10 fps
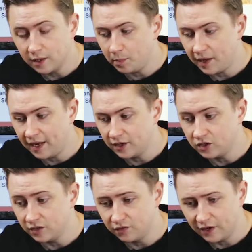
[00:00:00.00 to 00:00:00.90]
the
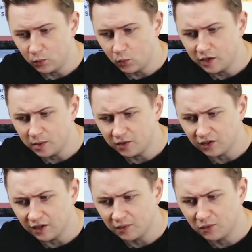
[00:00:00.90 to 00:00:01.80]
page. In fact, one of them is
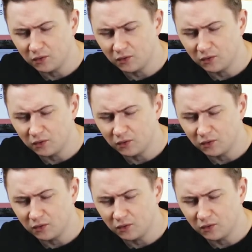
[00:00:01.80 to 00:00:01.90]
a